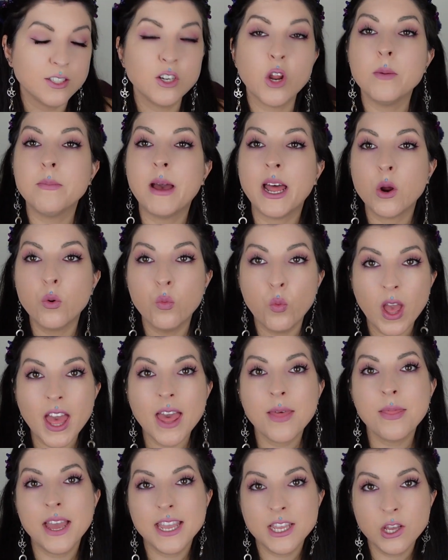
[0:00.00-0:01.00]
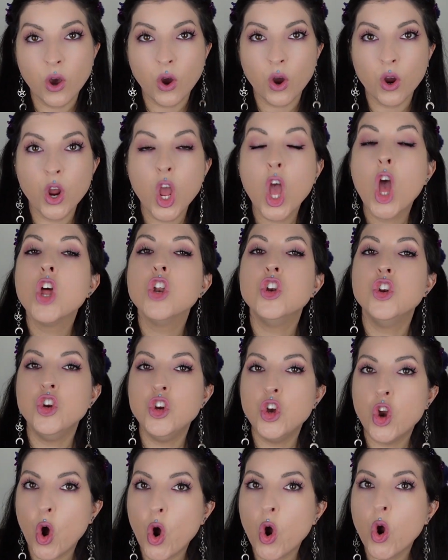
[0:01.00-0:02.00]
No matter where they go,
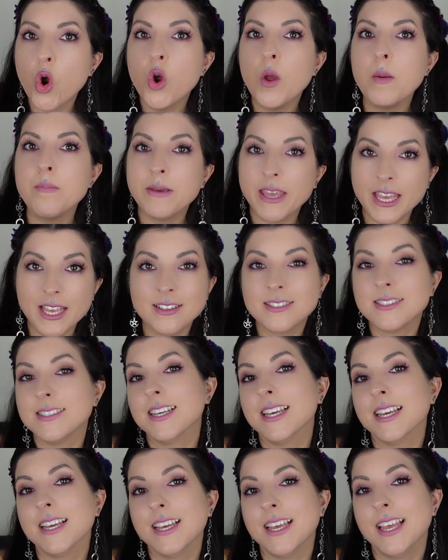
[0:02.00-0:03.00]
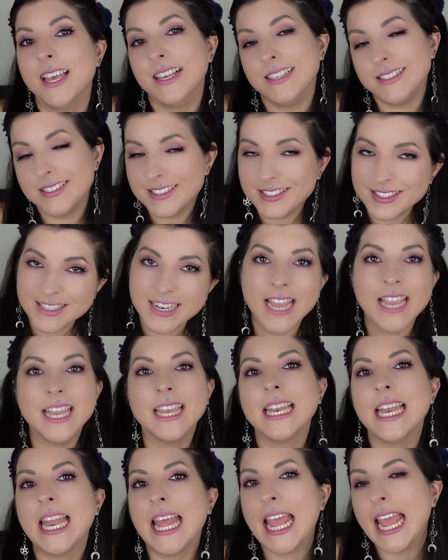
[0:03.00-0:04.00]
no piercing is
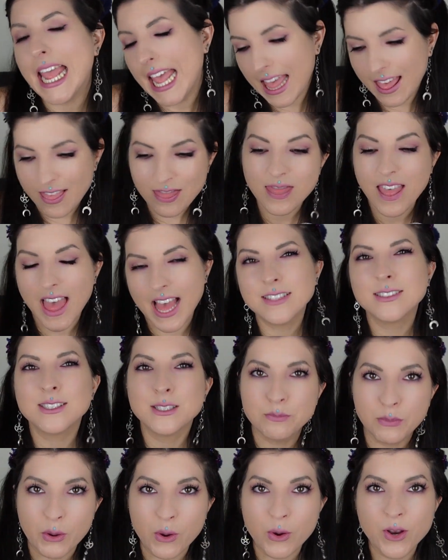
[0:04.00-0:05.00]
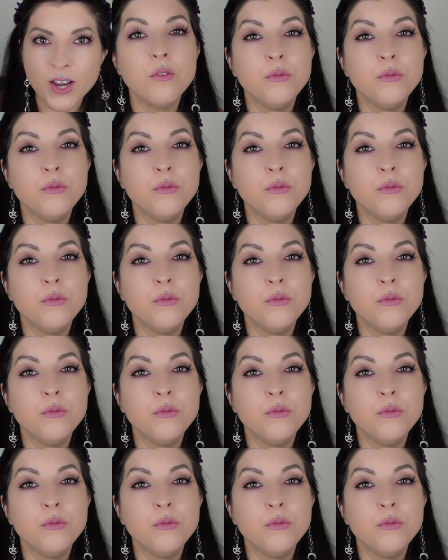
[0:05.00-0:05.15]
staying in that spot.